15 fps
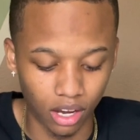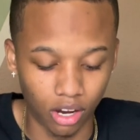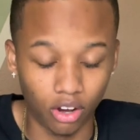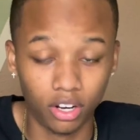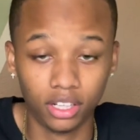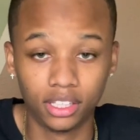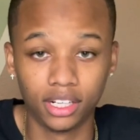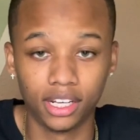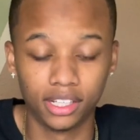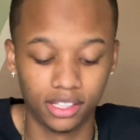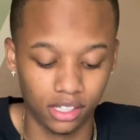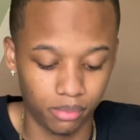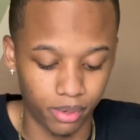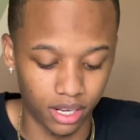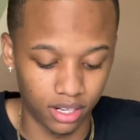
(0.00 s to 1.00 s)
Only thing they
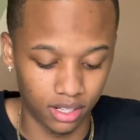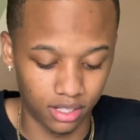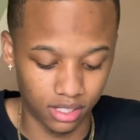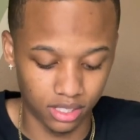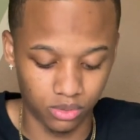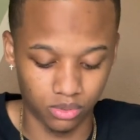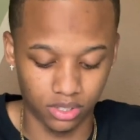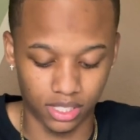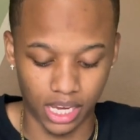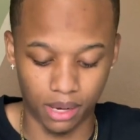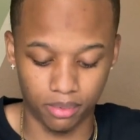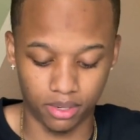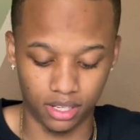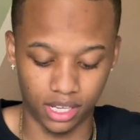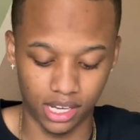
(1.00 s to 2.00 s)
did better than us was
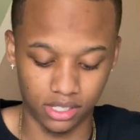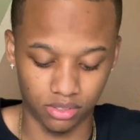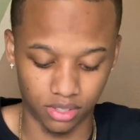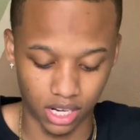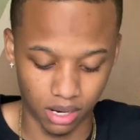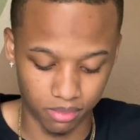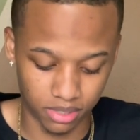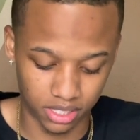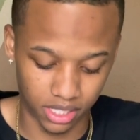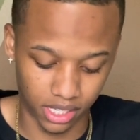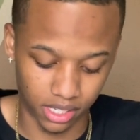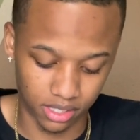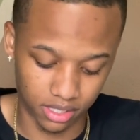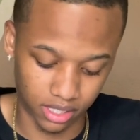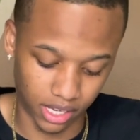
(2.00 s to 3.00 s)
capitalize on our mistakes.